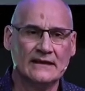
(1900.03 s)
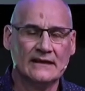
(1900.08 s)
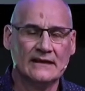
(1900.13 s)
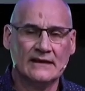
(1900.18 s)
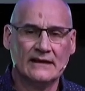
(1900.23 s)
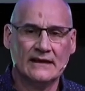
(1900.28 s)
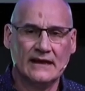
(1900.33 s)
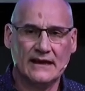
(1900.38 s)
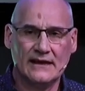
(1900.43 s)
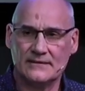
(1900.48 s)

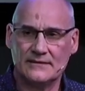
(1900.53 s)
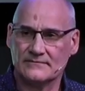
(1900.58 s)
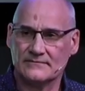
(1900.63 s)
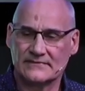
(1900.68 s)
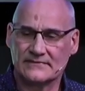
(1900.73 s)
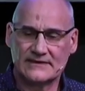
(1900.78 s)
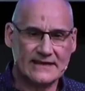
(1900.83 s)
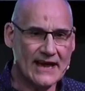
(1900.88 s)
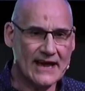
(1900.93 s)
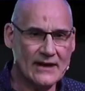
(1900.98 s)
Um,
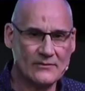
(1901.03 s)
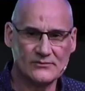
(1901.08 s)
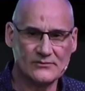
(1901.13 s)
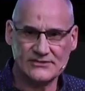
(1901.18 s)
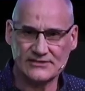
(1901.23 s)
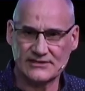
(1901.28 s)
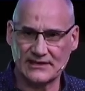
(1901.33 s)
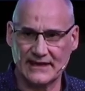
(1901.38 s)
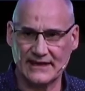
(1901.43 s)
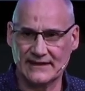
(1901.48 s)

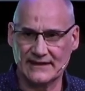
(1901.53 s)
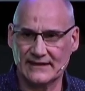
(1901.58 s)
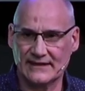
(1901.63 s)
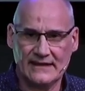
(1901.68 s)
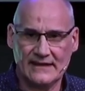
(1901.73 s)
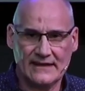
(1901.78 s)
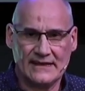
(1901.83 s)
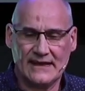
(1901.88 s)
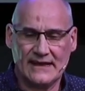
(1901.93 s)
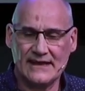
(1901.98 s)
counseling
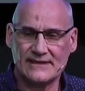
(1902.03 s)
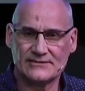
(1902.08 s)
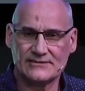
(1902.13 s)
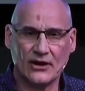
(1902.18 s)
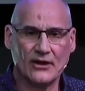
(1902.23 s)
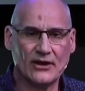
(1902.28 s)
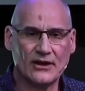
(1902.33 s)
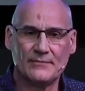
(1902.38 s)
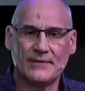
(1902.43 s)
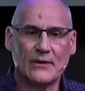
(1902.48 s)
is
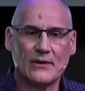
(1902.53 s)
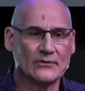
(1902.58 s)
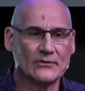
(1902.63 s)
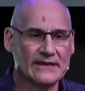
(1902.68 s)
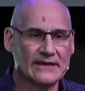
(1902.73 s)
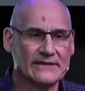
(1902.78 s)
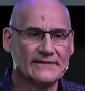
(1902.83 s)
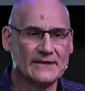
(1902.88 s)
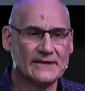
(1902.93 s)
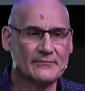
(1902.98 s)
all about
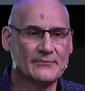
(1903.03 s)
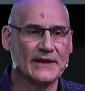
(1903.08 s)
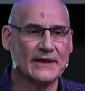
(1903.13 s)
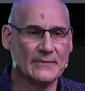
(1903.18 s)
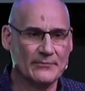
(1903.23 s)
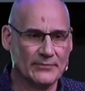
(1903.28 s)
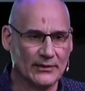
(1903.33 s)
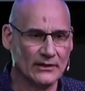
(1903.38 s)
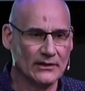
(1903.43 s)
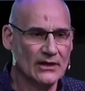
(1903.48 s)
giving
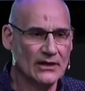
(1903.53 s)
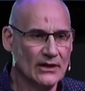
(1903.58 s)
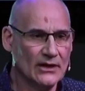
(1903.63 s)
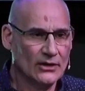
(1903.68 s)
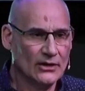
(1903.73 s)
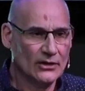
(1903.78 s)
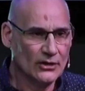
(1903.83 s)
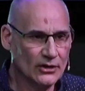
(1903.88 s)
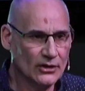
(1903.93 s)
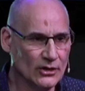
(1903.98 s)
people
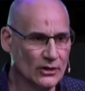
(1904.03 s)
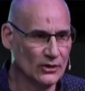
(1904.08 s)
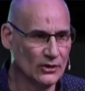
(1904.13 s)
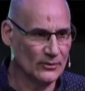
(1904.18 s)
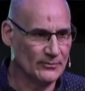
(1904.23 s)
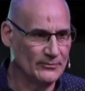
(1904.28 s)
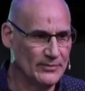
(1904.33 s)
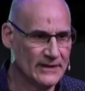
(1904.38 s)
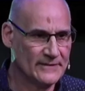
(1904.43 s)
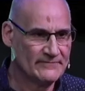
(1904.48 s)

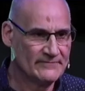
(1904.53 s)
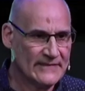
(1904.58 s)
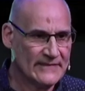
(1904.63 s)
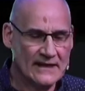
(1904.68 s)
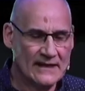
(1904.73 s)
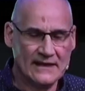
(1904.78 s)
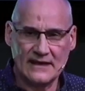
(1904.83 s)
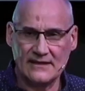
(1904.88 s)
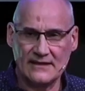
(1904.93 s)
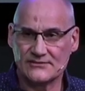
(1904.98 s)
hope.
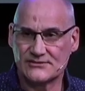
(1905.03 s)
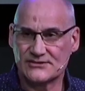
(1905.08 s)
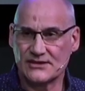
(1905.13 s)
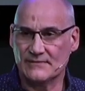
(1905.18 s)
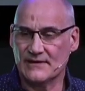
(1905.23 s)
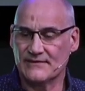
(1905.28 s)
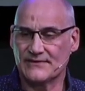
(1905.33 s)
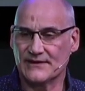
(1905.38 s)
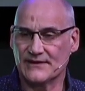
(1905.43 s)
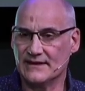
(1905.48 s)
And some
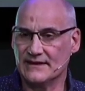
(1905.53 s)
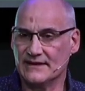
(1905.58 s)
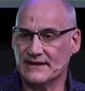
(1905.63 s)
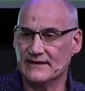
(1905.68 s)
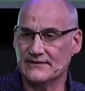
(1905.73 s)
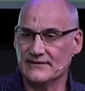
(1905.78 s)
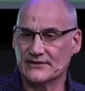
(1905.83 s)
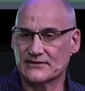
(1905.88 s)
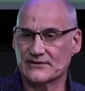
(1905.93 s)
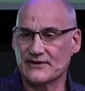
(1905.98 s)
of the, uh,
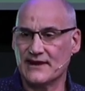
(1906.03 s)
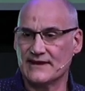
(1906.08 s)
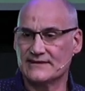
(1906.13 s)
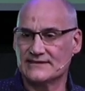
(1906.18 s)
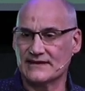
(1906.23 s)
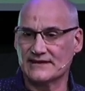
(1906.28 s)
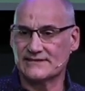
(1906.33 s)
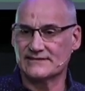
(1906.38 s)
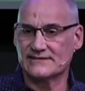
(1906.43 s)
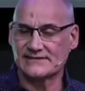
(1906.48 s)
the
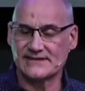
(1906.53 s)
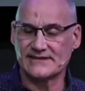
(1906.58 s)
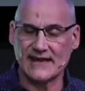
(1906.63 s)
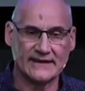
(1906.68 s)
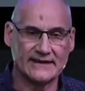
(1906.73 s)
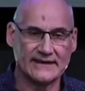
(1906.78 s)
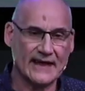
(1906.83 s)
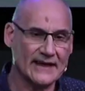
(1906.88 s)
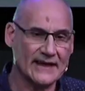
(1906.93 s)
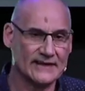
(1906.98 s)
greatest
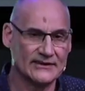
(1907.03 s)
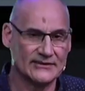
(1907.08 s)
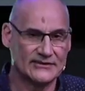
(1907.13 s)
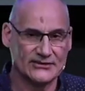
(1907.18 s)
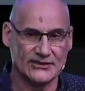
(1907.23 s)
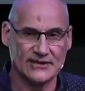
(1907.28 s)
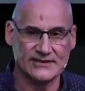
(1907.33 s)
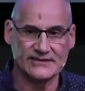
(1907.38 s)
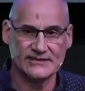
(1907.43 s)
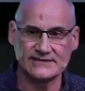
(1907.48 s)

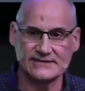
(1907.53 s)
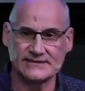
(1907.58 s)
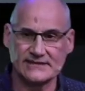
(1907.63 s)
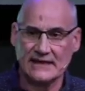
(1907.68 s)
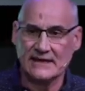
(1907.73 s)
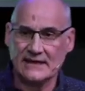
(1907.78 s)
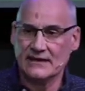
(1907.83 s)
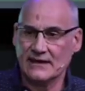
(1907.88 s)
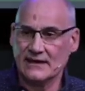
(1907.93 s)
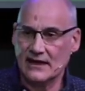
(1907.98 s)
psychiatrists
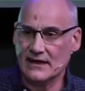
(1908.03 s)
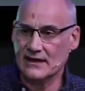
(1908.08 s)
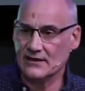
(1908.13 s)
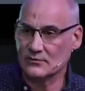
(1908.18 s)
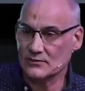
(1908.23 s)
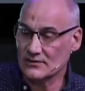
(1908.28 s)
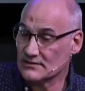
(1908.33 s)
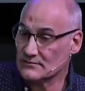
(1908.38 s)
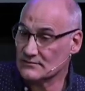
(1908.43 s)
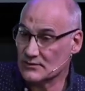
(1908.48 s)
uh,
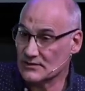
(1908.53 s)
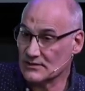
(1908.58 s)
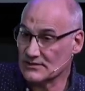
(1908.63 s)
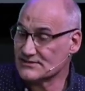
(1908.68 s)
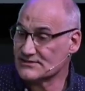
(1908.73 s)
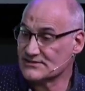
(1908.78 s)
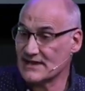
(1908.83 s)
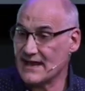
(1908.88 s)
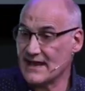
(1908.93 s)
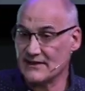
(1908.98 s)
will, will
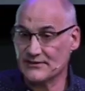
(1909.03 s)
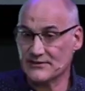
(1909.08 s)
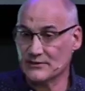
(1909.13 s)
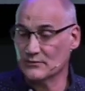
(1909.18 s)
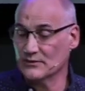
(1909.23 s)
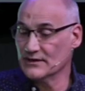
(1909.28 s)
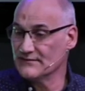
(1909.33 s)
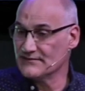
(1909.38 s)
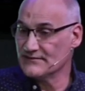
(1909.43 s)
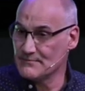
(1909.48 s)
say that one
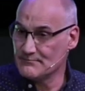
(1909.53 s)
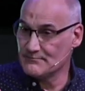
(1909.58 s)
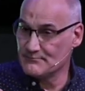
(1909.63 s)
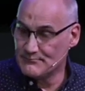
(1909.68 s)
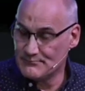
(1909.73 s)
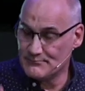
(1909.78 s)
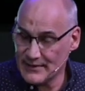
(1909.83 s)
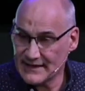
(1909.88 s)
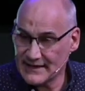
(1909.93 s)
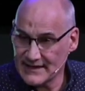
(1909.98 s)
of the
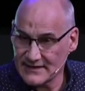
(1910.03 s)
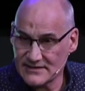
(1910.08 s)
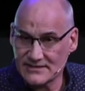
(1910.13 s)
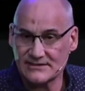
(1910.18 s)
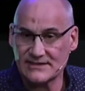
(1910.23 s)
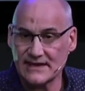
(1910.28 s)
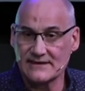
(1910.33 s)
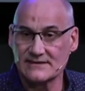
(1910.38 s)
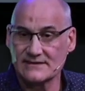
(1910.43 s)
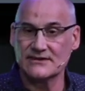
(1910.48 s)
biggest
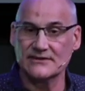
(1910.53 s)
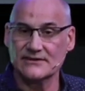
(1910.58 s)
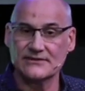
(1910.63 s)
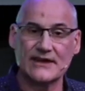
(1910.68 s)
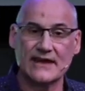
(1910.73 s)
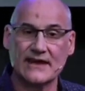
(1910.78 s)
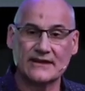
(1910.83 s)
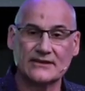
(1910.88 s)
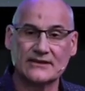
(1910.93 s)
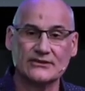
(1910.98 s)
things that they
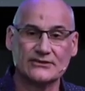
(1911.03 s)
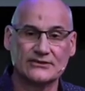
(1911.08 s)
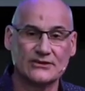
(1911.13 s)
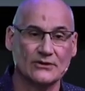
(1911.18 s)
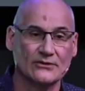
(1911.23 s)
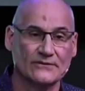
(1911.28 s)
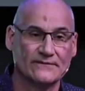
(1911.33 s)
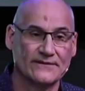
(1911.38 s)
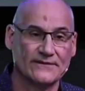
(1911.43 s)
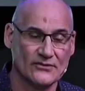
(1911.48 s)
can do
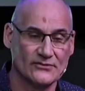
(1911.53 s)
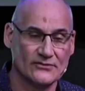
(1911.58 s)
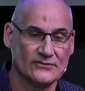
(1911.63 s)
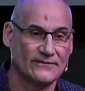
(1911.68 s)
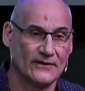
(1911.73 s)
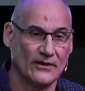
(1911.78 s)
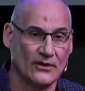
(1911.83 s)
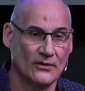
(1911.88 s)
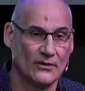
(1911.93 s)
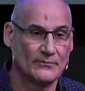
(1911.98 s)
for,
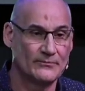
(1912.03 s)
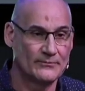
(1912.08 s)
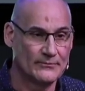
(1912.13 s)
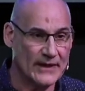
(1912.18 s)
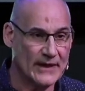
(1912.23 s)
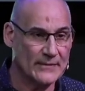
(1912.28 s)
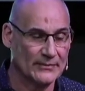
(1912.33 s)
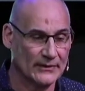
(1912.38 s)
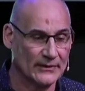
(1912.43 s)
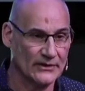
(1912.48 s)
for
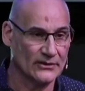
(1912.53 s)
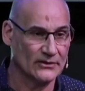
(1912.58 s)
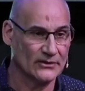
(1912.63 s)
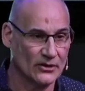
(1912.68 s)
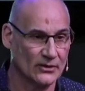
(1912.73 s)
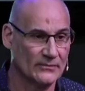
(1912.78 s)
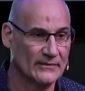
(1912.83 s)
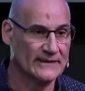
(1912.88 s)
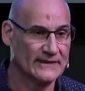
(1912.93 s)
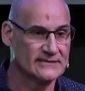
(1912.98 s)
people that
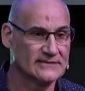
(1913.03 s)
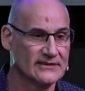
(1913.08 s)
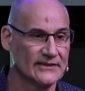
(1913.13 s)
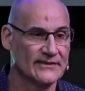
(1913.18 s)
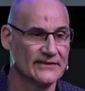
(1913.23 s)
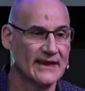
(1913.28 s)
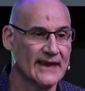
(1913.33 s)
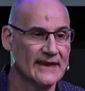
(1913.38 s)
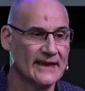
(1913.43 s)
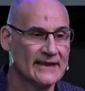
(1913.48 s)
come into their,